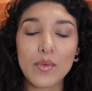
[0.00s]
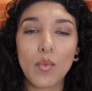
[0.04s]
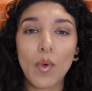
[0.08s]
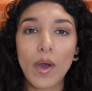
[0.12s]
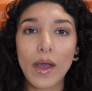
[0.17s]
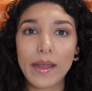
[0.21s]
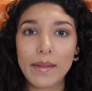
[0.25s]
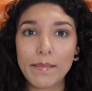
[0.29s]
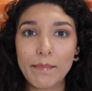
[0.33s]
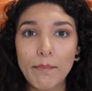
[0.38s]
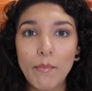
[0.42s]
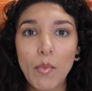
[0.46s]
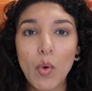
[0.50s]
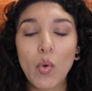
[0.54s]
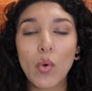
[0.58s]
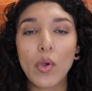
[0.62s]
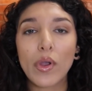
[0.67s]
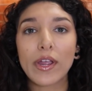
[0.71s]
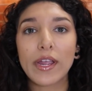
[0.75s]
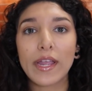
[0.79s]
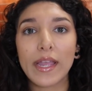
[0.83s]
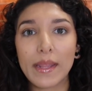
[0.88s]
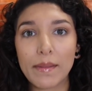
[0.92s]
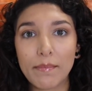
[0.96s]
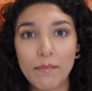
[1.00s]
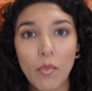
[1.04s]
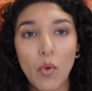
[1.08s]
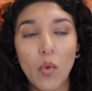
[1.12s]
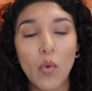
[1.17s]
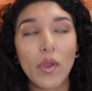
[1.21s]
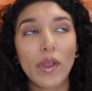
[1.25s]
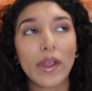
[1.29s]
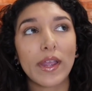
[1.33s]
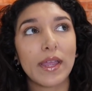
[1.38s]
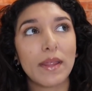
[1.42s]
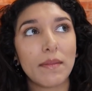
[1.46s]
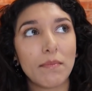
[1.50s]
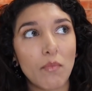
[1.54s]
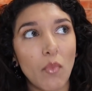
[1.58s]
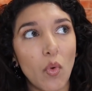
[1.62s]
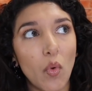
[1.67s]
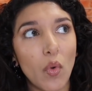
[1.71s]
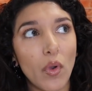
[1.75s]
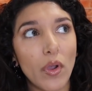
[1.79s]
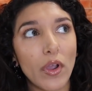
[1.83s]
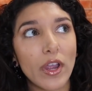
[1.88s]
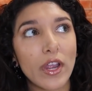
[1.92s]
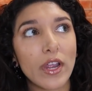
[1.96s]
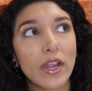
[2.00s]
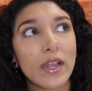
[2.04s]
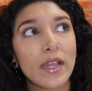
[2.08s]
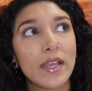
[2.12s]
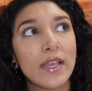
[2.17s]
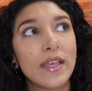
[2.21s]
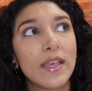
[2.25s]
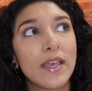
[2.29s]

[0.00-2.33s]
want more and more and more